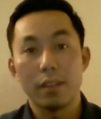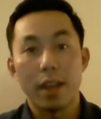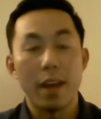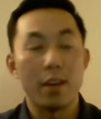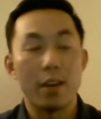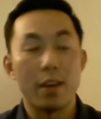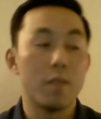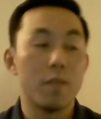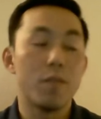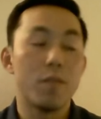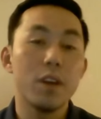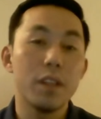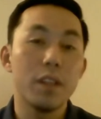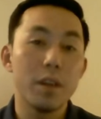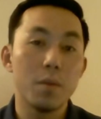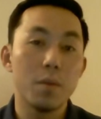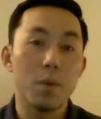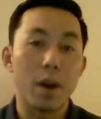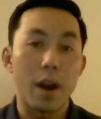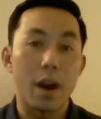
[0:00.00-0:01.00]
And
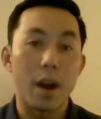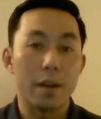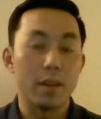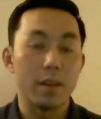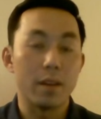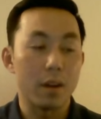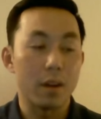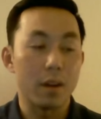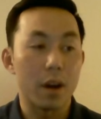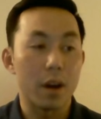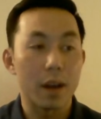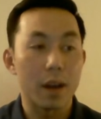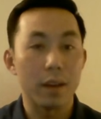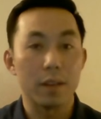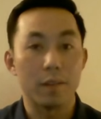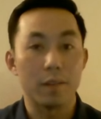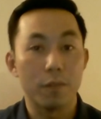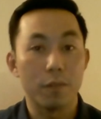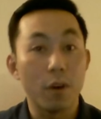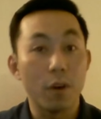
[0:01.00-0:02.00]
really what I
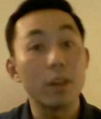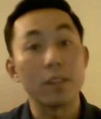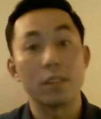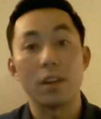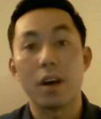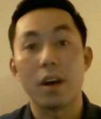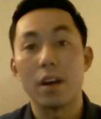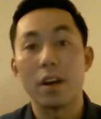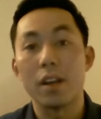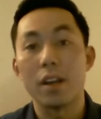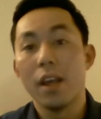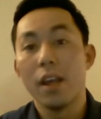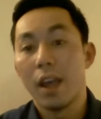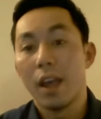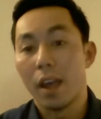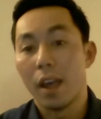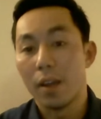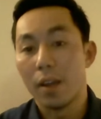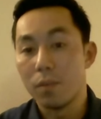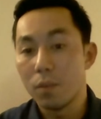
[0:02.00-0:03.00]
can focus on,
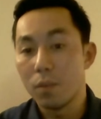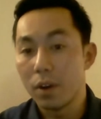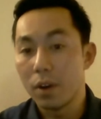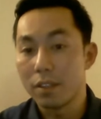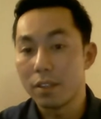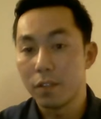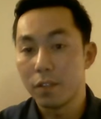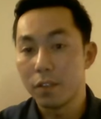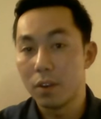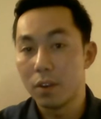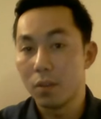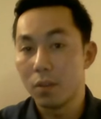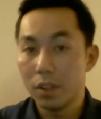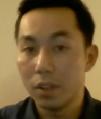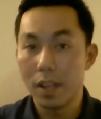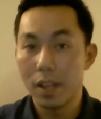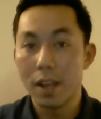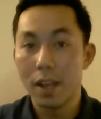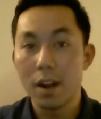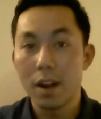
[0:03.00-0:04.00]
and what Tiffany
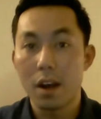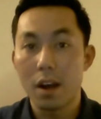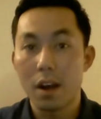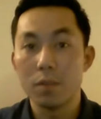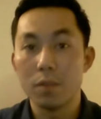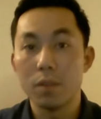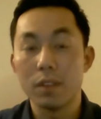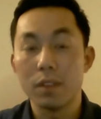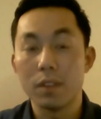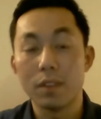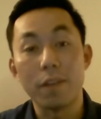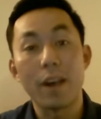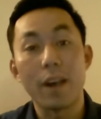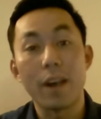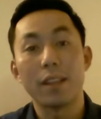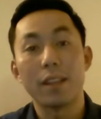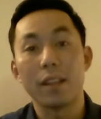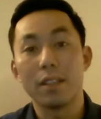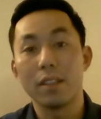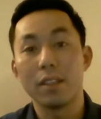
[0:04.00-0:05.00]
really hit on, was the
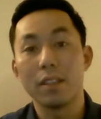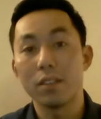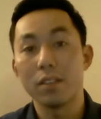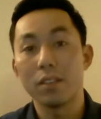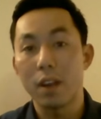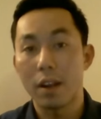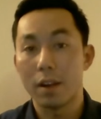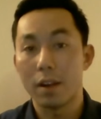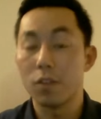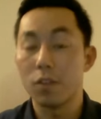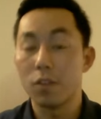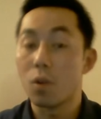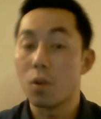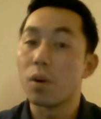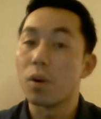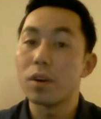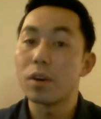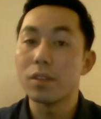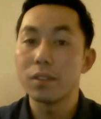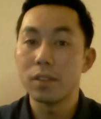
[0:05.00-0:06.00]
fact that this kind of
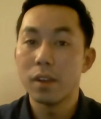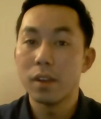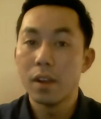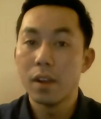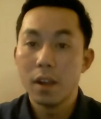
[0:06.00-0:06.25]
course,